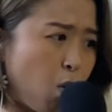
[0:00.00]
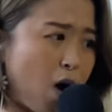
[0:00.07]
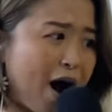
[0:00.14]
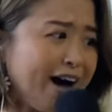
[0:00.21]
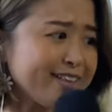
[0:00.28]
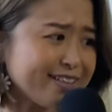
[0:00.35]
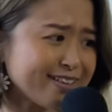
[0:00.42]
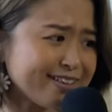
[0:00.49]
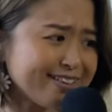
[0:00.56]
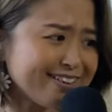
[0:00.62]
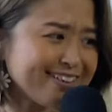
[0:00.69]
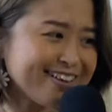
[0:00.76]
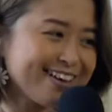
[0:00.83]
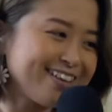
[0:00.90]
What?
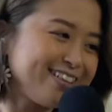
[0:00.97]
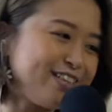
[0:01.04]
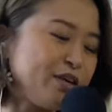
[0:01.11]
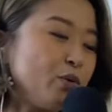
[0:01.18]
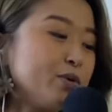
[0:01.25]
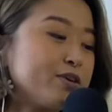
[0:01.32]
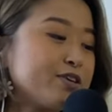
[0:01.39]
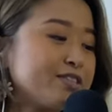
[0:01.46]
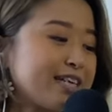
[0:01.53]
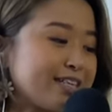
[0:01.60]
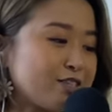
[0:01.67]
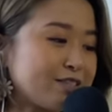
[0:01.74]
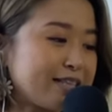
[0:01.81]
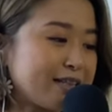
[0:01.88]
The owners
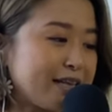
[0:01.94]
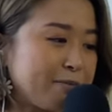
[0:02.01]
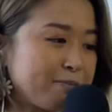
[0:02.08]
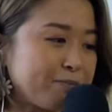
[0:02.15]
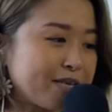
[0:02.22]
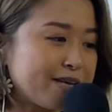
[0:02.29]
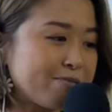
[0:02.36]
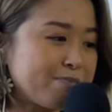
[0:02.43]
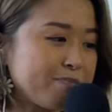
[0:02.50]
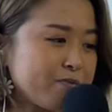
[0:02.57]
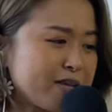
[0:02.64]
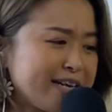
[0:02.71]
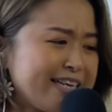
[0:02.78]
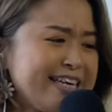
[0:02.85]
exclaimed.
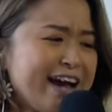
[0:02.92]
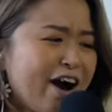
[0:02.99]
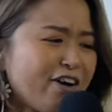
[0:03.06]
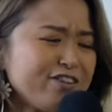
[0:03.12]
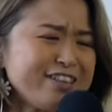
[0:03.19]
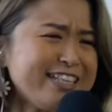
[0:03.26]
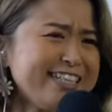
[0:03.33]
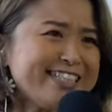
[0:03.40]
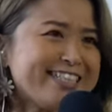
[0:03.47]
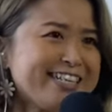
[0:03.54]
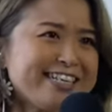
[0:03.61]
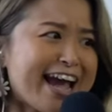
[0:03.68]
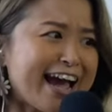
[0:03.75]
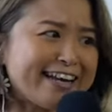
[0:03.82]
He hardly
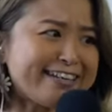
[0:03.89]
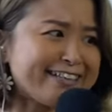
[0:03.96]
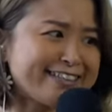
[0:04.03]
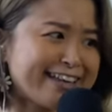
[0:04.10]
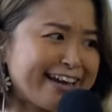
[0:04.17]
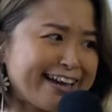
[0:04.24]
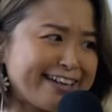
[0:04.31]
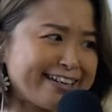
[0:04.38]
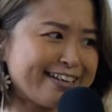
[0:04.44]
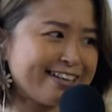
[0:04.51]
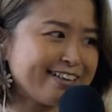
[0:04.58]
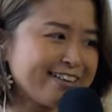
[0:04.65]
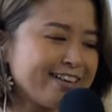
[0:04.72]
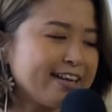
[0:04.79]
did anything.
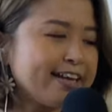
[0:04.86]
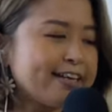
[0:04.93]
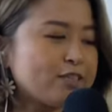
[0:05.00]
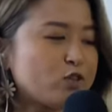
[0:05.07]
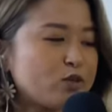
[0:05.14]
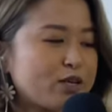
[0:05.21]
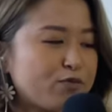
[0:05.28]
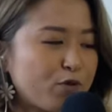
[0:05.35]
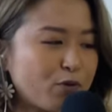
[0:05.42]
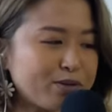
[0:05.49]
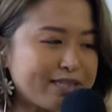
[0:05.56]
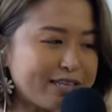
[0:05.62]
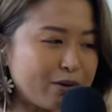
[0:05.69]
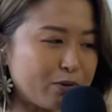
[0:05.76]
So they
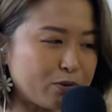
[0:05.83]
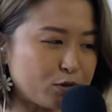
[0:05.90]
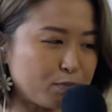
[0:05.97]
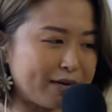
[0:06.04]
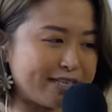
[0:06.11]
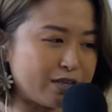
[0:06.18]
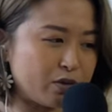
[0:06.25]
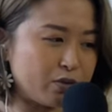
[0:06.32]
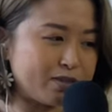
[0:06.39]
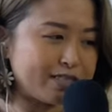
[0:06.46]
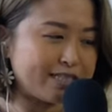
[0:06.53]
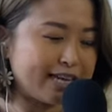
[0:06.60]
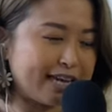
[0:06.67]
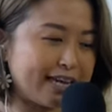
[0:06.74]
wrote the old man a
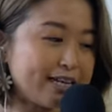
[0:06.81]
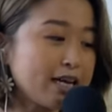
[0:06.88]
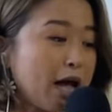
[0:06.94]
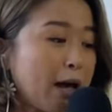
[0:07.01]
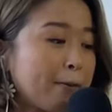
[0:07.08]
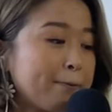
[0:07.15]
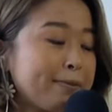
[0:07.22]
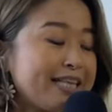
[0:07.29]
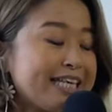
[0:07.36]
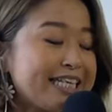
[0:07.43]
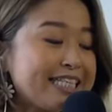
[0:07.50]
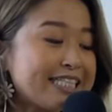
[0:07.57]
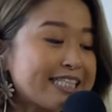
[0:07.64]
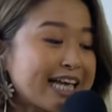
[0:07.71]
note saying,
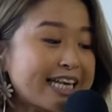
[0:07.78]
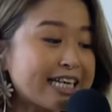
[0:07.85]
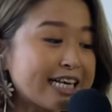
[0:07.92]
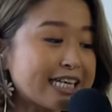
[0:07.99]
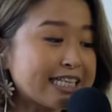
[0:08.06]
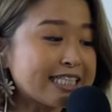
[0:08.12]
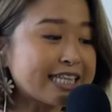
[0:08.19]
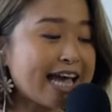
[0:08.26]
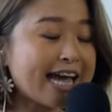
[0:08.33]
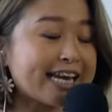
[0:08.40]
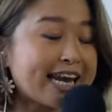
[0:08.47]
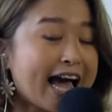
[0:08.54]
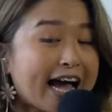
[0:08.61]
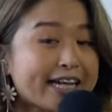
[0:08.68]
Please send us
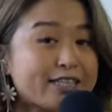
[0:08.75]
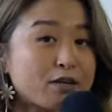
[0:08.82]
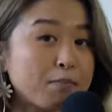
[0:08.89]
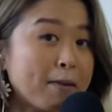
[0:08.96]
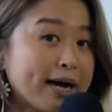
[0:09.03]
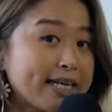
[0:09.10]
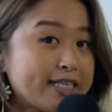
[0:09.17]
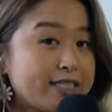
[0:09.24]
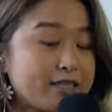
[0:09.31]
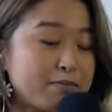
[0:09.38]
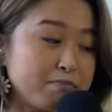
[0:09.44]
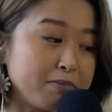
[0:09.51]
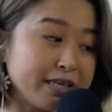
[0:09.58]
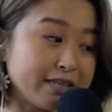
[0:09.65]
an
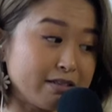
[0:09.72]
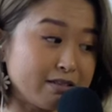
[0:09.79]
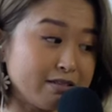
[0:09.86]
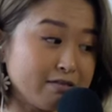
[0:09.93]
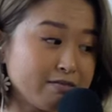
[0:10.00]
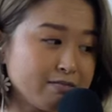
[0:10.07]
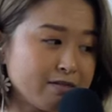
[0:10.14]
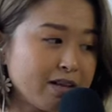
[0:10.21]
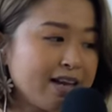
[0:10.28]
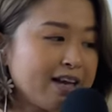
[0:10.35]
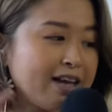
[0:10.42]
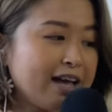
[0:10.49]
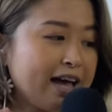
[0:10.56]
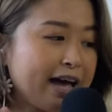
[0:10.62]
itemized bill.
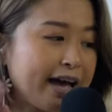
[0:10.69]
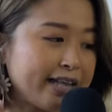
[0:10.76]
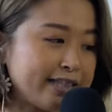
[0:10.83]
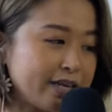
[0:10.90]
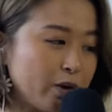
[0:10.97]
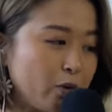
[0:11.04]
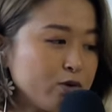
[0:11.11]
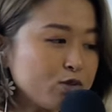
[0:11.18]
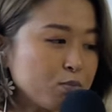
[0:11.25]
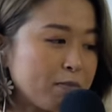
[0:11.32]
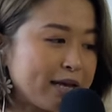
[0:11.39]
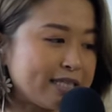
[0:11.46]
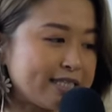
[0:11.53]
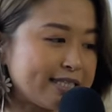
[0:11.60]
And the
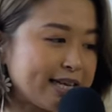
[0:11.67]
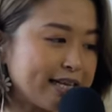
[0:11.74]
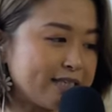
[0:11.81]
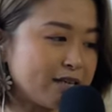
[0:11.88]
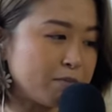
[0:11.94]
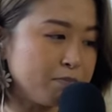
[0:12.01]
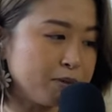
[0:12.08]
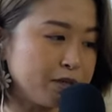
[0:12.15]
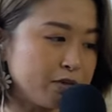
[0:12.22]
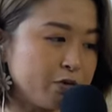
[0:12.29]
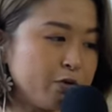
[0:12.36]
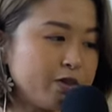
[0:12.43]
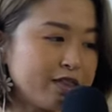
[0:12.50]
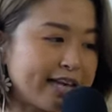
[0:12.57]
old man sent a
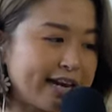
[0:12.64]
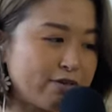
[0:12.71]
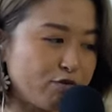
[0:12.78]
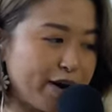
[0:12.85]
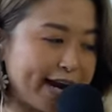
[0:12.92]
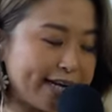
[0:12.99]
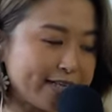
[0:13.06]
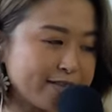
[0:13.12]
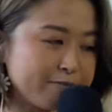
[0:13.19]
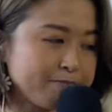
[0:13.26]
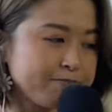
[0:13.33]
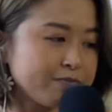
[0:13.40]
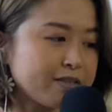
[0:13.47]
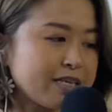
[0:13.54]
bill that read
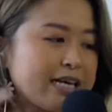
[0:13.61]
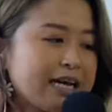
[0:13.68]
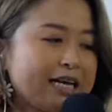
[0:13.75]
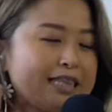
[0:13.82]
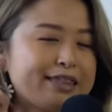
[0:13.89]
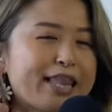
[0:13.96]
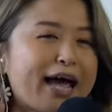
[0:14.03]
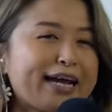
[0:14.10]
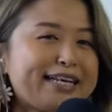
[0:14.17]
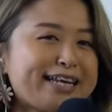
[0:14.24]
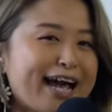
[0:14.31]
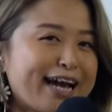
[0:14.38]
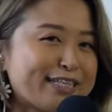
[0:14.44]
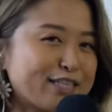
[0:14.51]

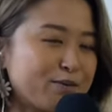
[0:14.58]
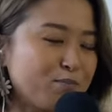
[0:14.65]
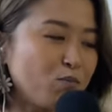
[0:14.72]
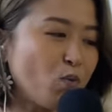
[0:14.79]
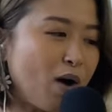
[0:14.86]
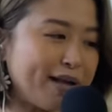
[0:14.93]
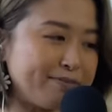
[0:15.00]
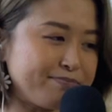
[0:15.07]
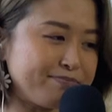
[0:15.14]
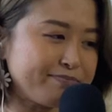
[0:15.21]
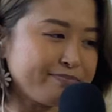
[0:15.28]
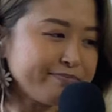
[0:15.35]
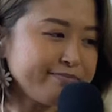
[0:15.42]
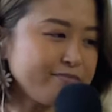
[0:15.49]
Line item 1
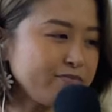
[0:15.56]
